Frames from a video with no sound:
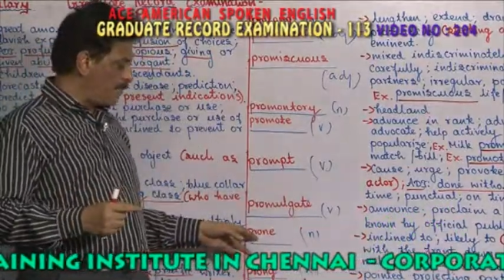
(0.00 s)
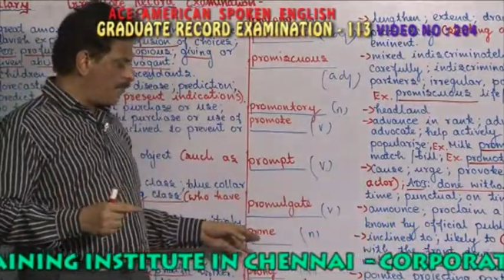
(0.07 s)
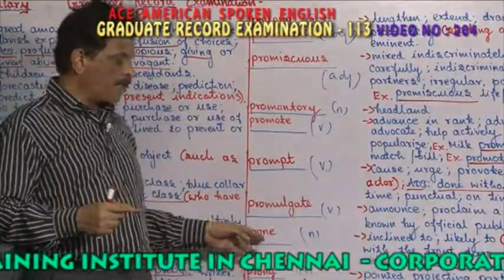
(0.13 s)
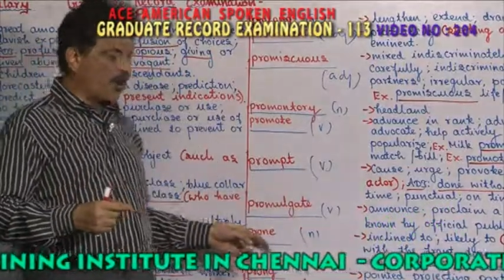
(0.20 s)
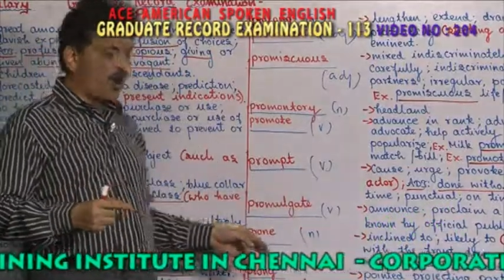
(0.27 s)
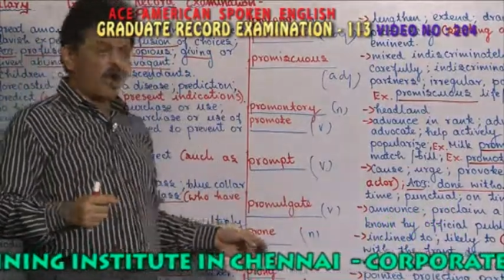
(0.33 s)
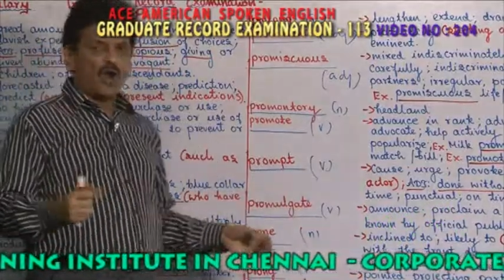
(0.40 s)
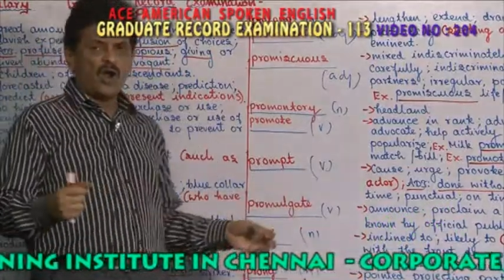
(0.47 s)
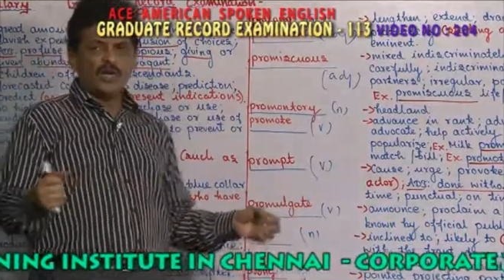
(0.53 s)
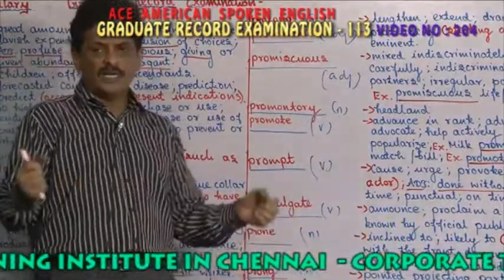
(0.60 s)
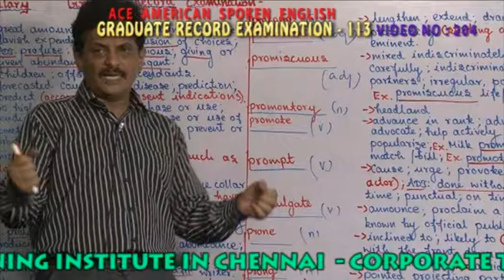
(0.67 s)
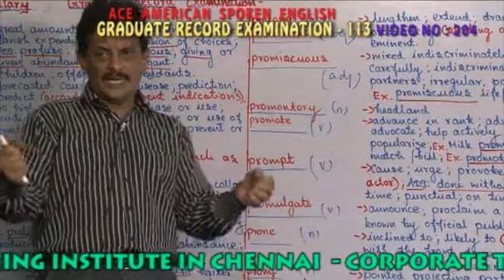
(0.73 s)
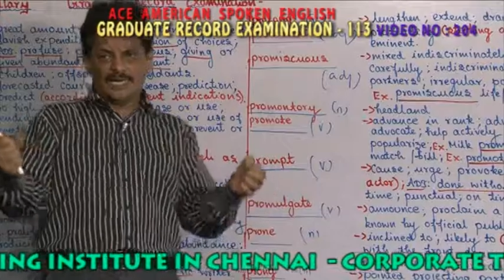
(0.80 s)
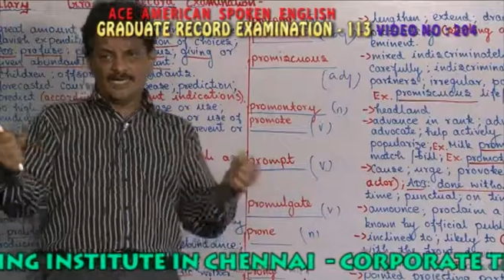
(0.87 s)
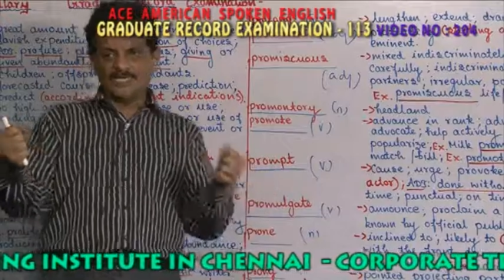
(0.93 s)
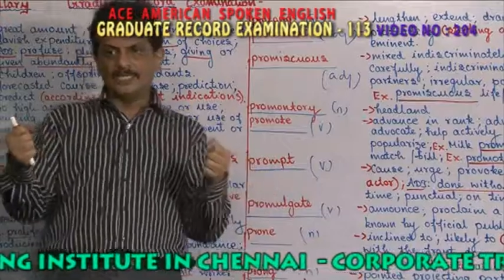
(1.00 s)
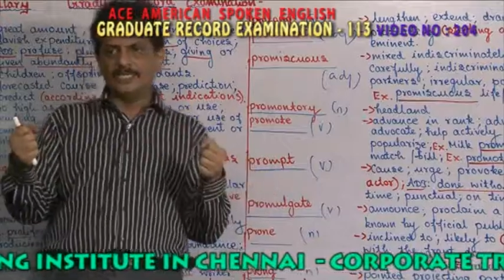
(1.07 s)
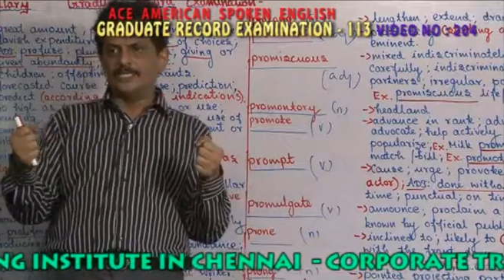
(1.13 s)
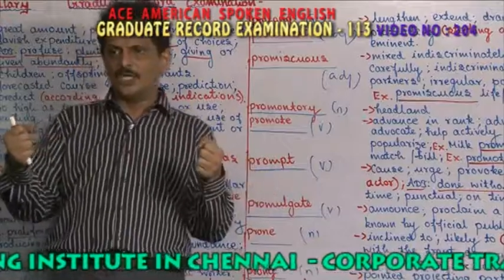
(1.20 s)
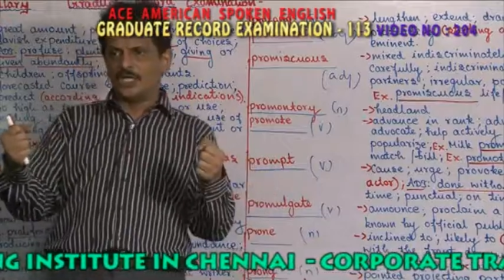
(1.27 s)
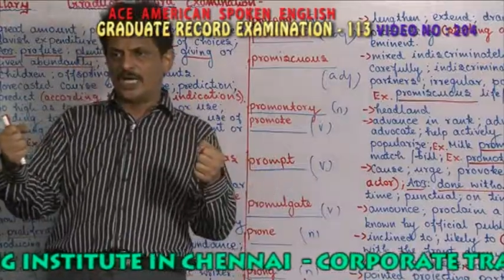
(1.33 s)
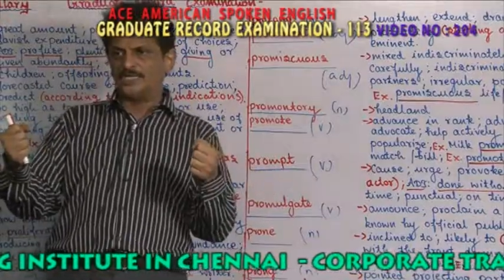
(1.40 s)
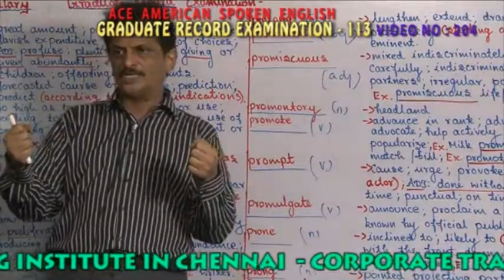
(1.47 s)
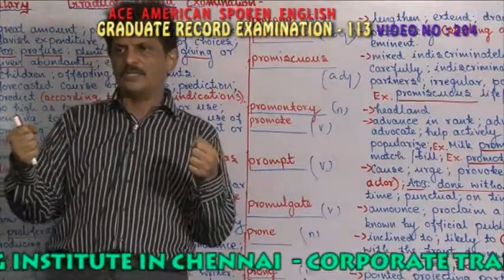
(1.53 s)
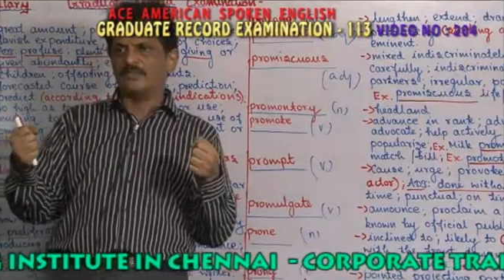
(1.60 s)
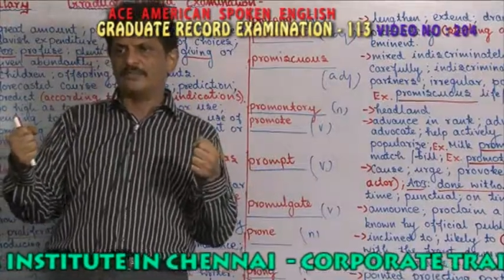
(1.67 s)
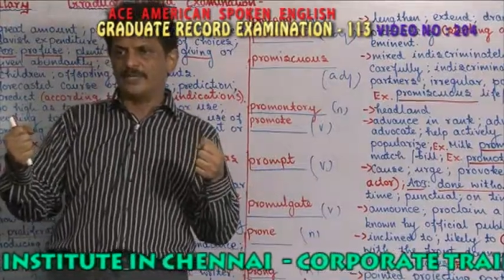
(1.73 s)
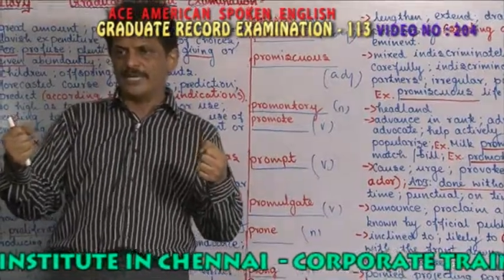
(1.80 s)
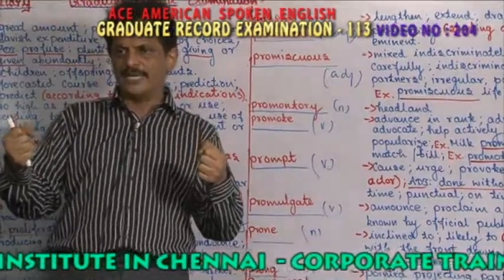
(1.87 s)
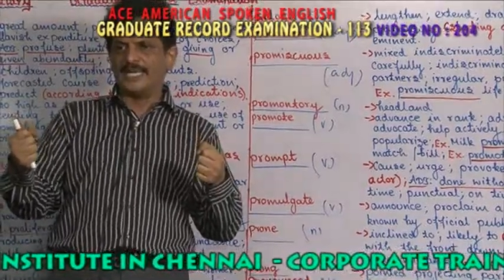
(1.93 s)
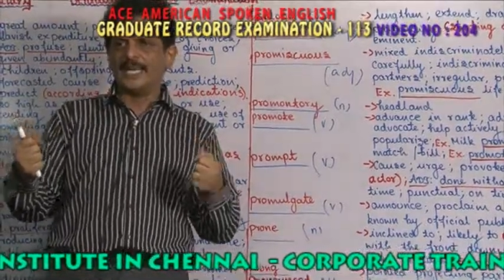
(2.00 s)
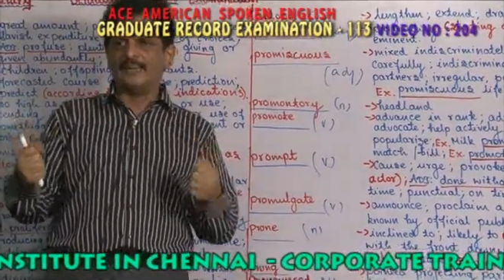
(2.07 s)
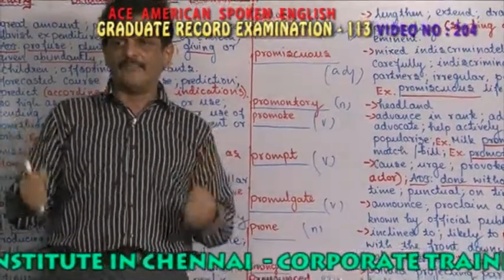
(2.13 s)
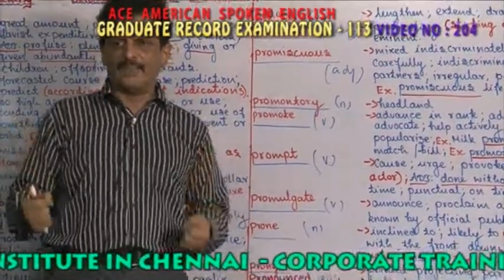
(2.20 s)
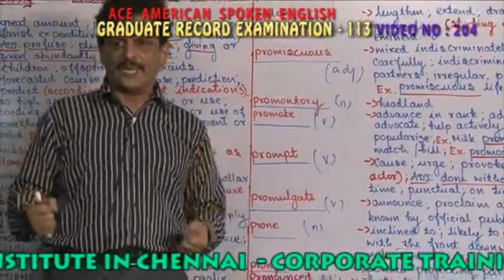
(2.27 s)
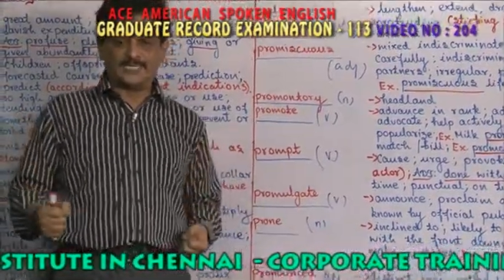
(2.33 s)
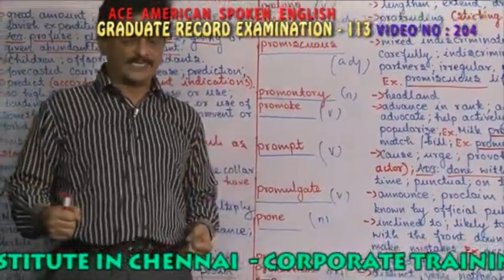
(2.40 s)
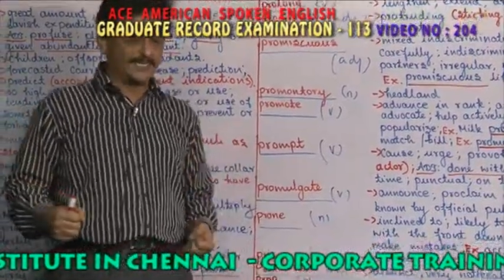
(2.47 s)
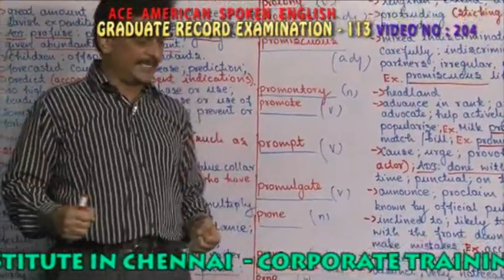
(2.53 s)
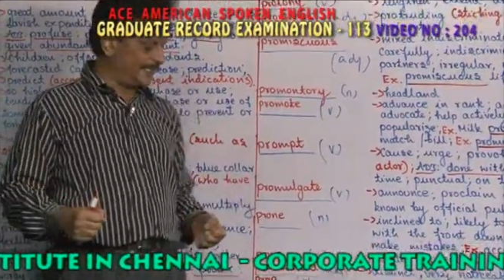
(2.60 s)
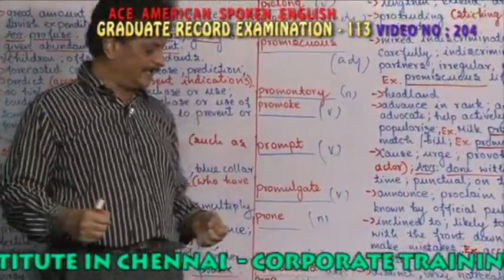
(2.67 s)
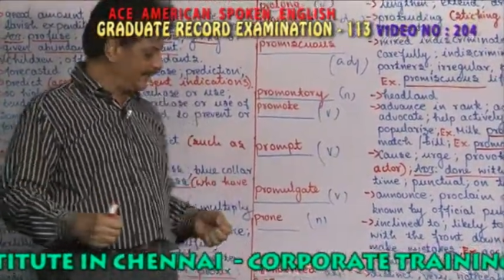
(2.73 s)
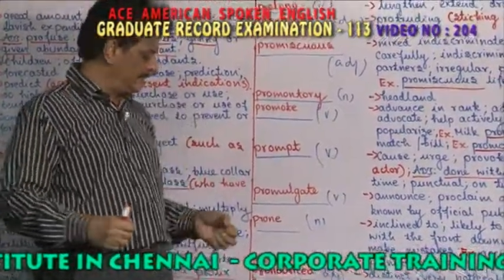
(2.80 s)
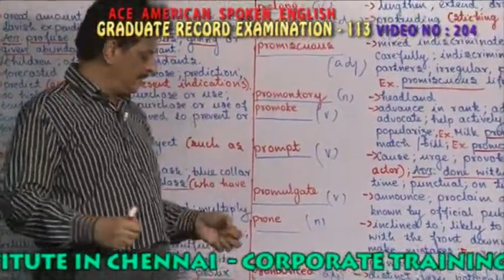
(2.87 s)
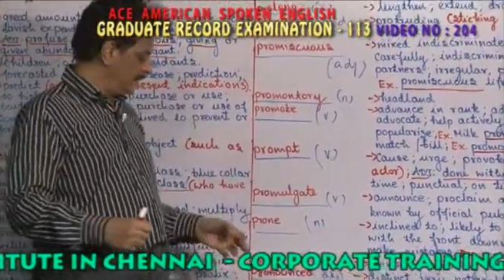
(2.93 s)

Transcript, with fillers: Prawn, likely chance of getting affected.